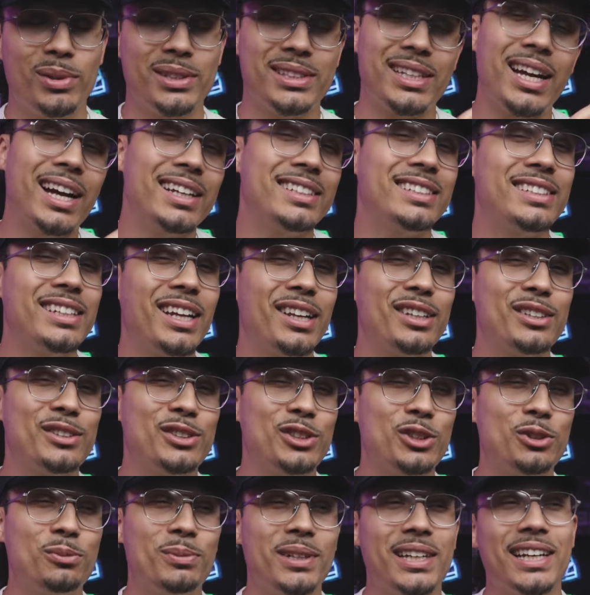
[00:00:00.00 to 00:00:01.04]
besides another
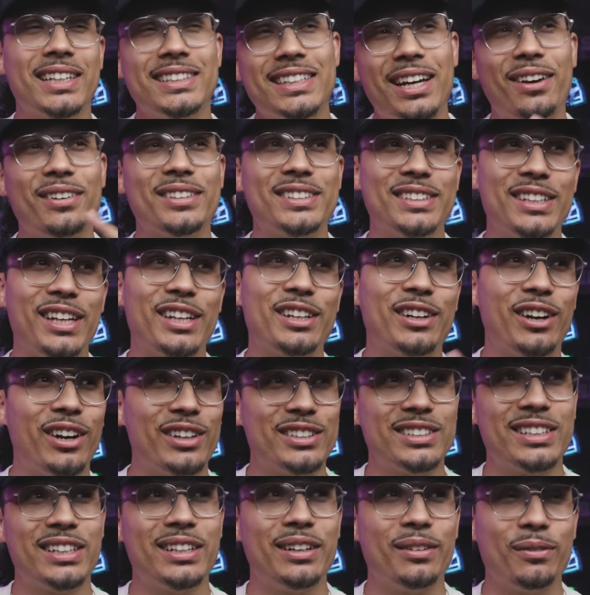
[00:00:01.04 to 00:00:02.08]
shoe because that was another
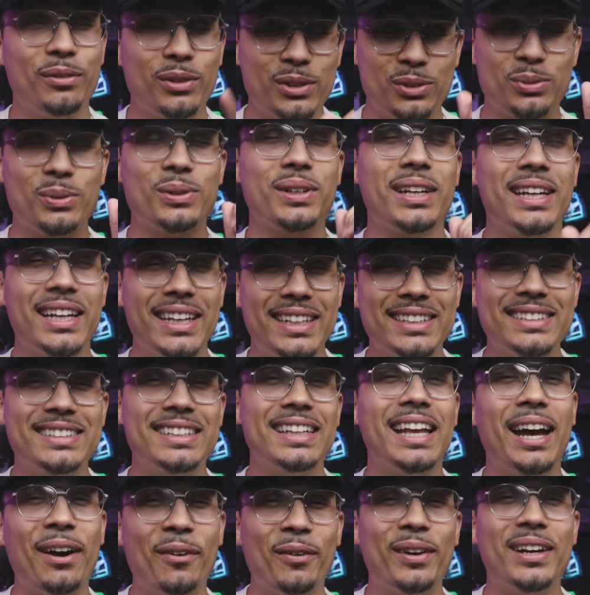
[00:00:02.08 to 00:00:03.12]
alternative, which we'll get into
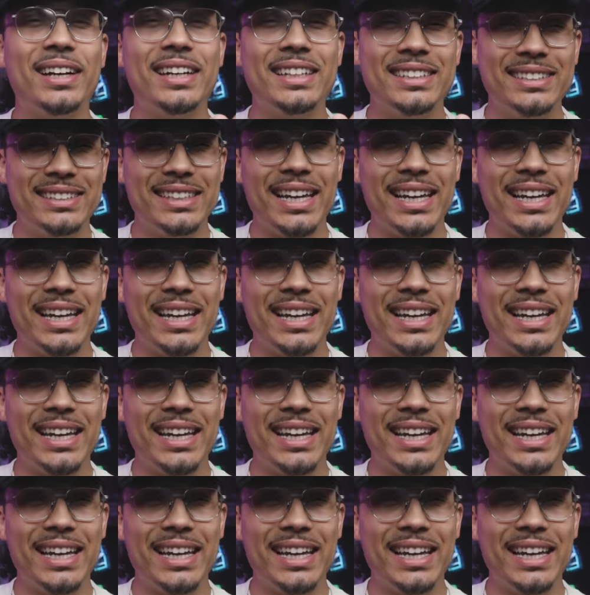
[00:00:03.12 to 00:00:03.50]
that one in a